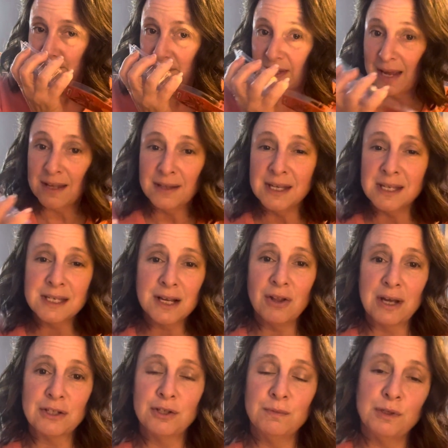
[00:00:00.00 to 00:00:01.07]
That This
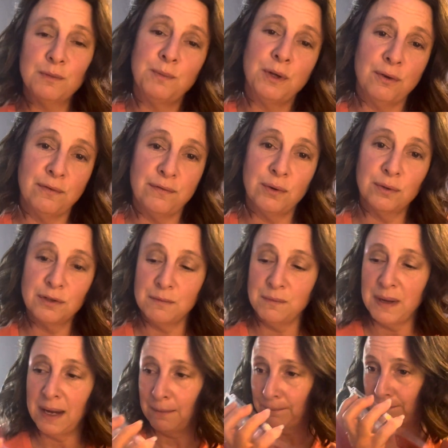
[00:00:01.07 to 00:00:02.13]
collection was beautiful to
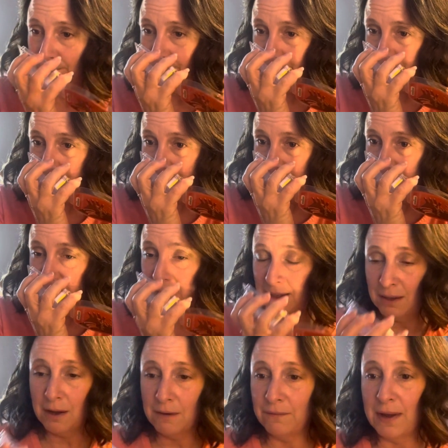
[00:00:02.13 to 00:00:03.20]
me. I
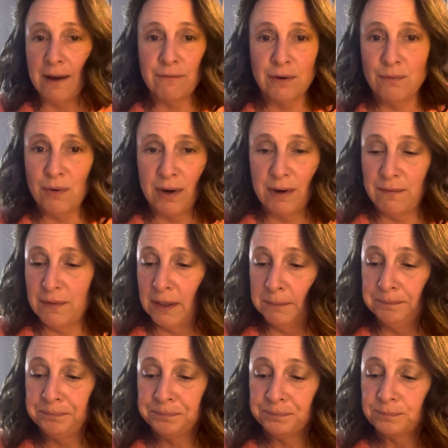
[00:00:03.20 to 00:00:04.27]
love every one of
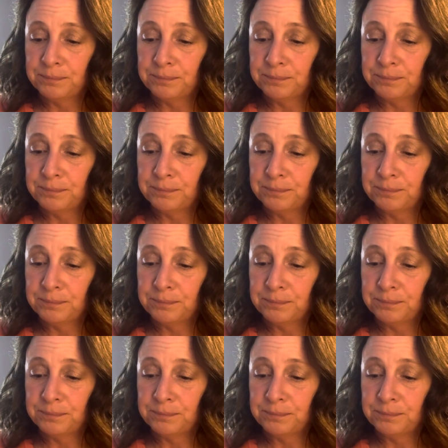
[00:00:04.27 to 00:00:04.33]
them.